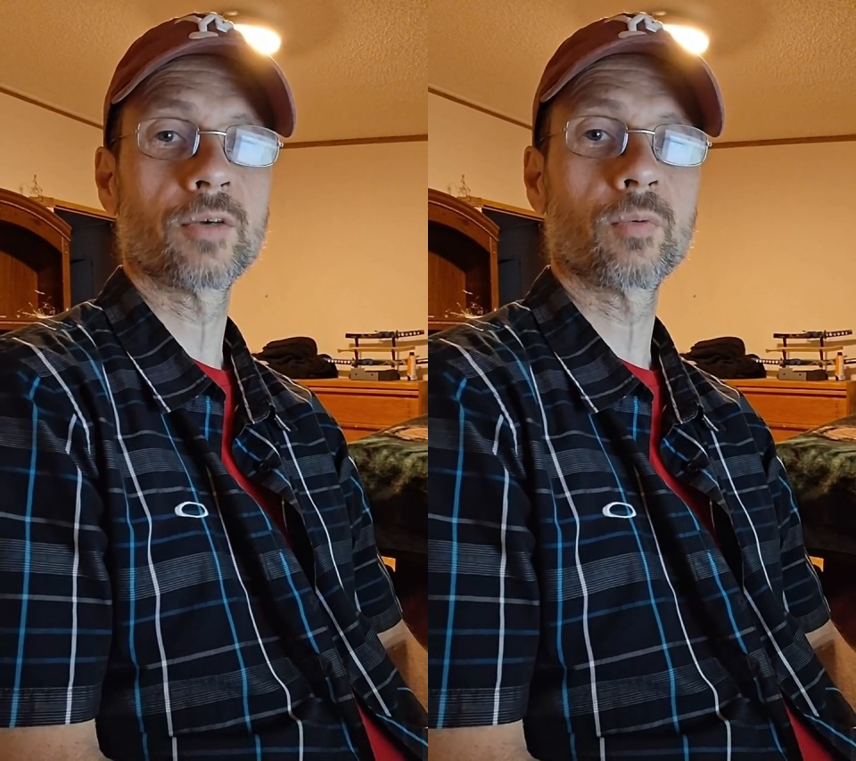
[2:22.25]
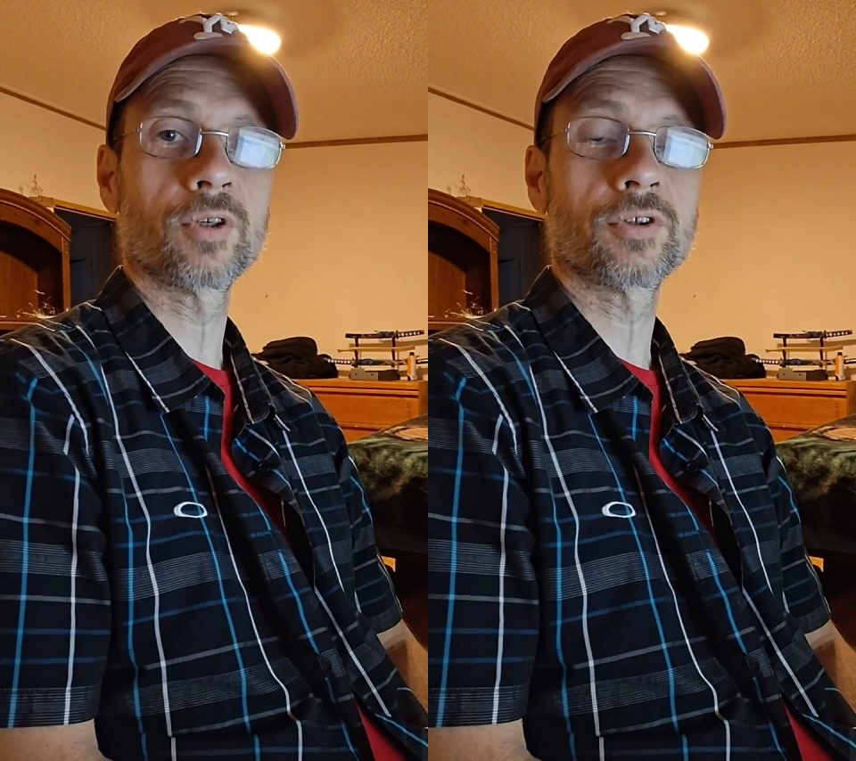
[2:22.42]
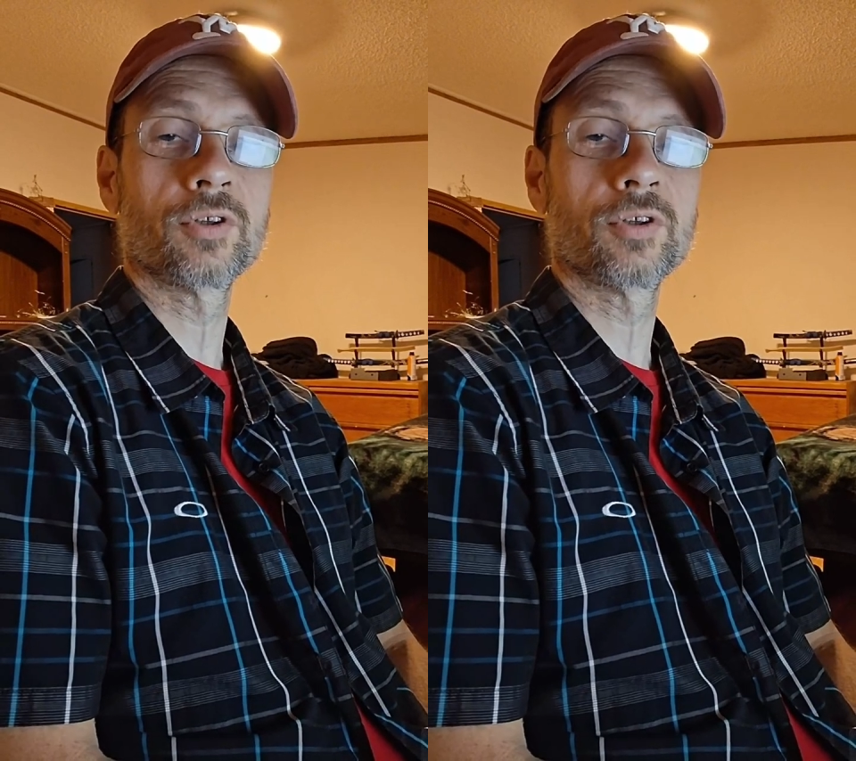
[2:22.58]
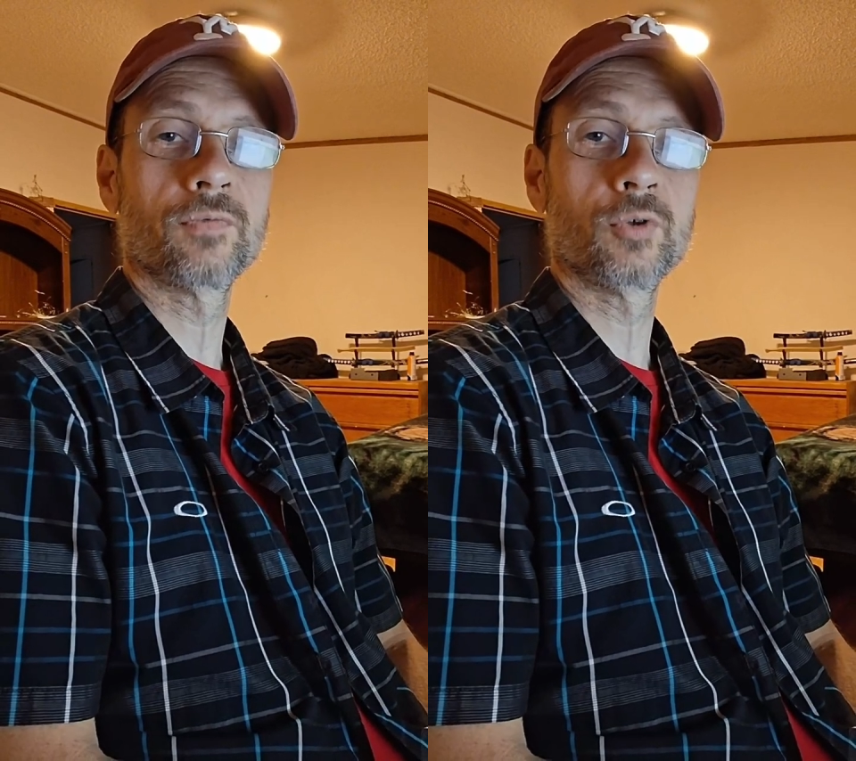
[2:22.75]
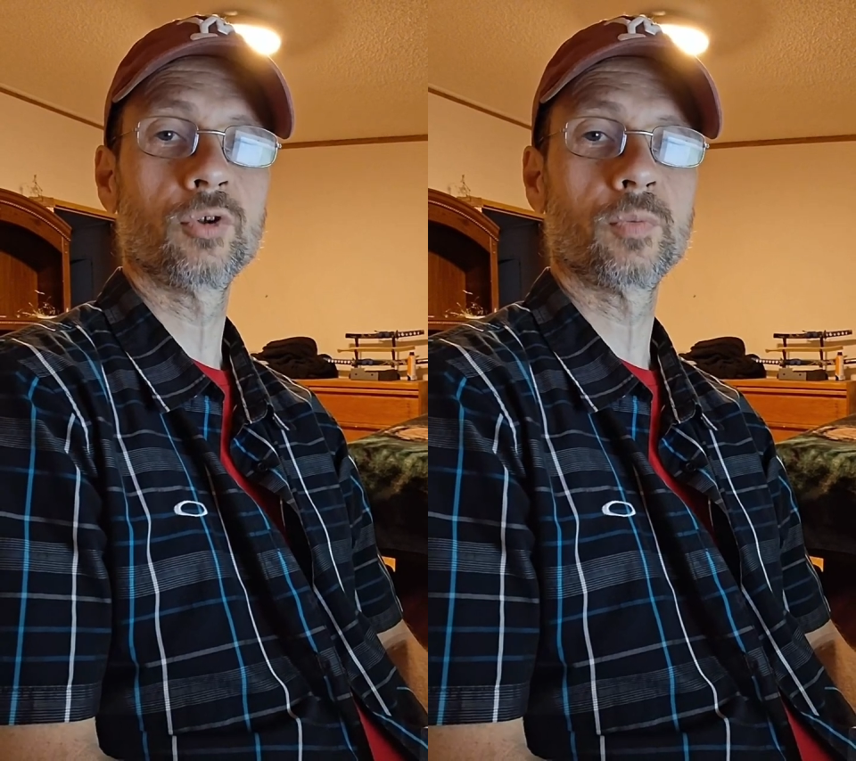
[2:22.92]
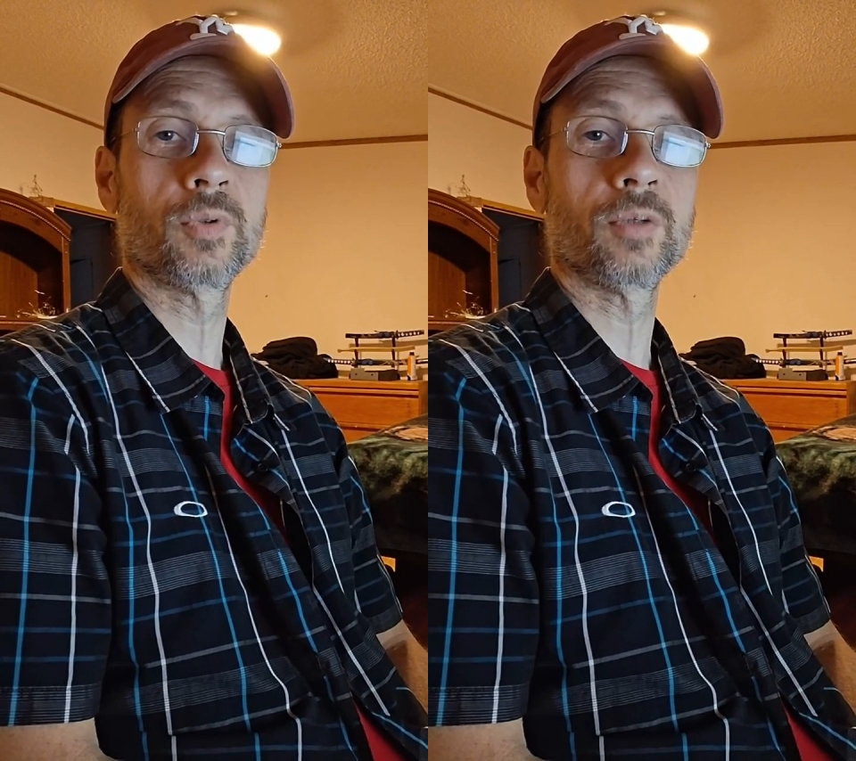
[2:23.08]
They went to the
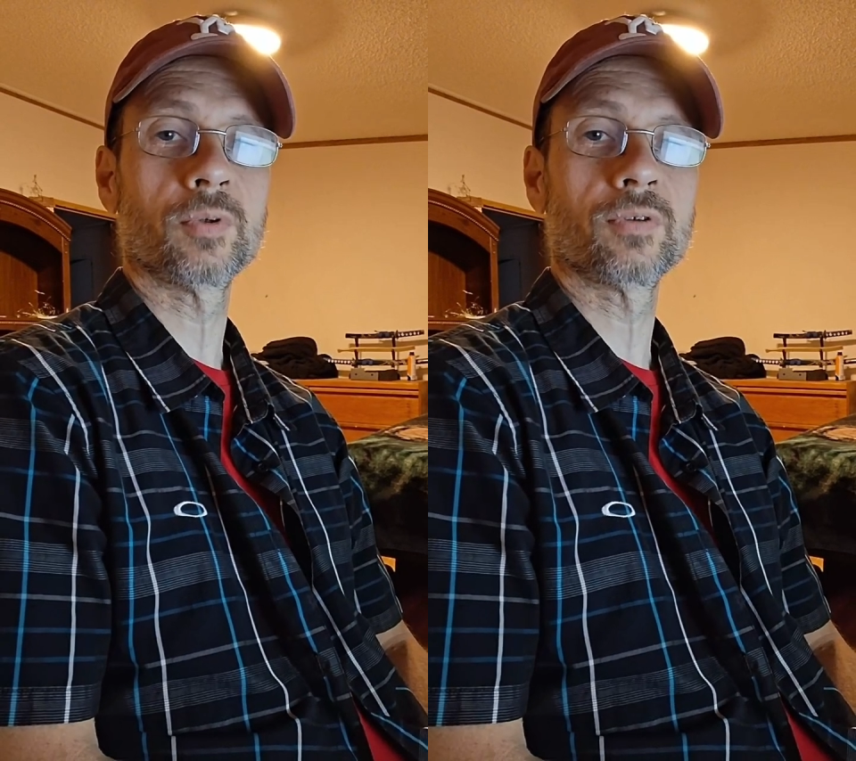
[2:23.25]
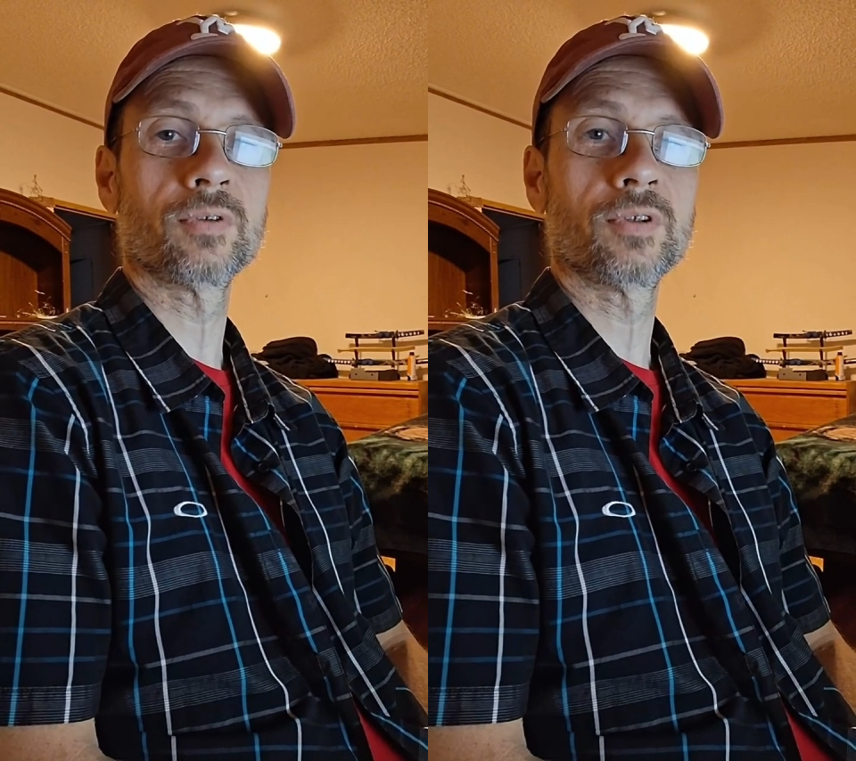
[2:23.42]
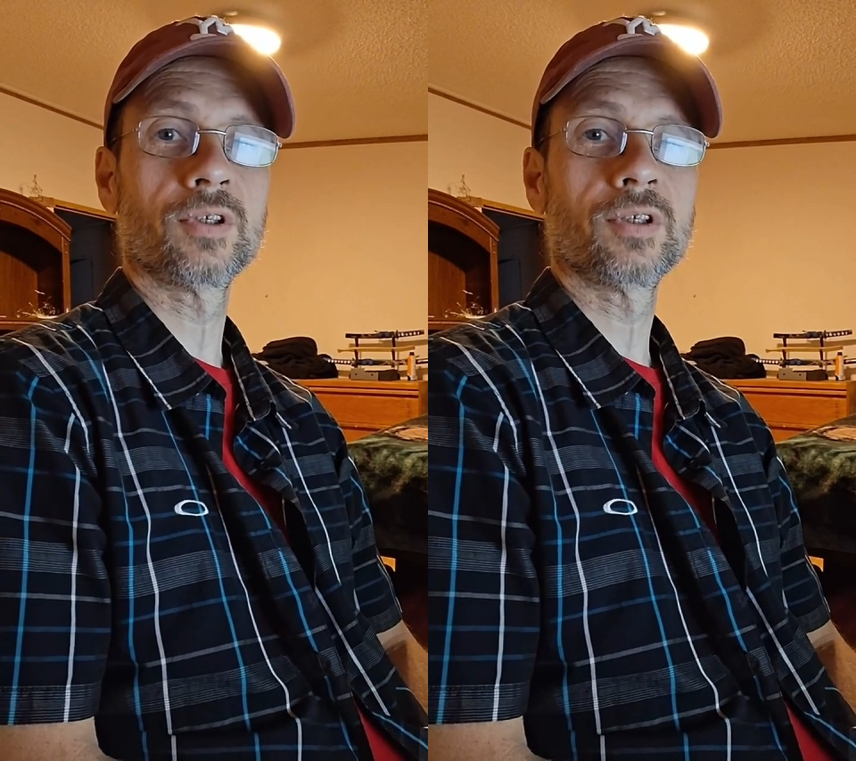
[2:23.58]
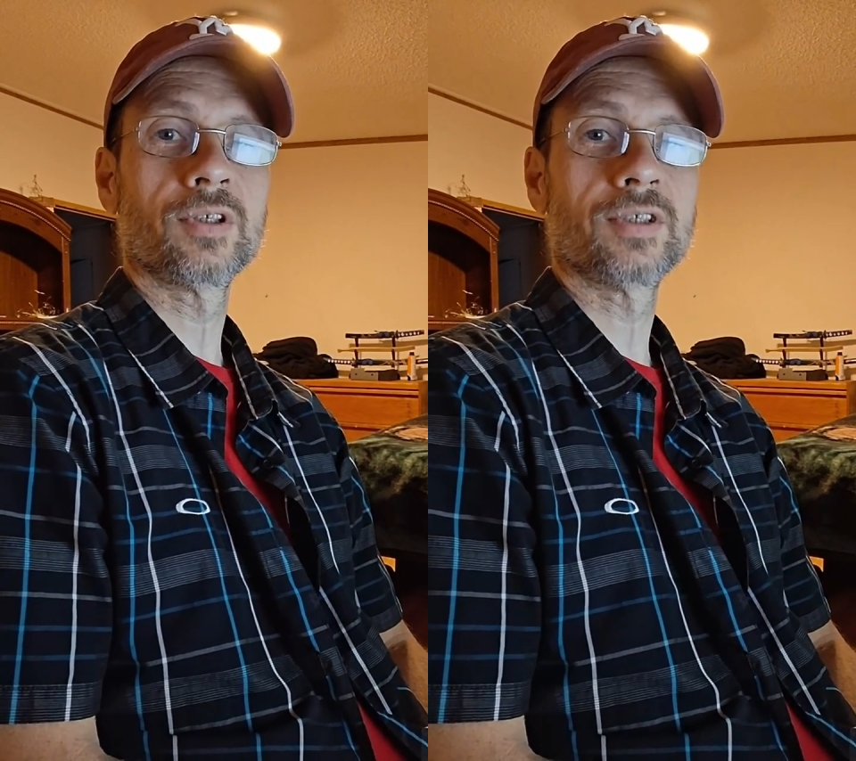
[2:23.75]
voodoo people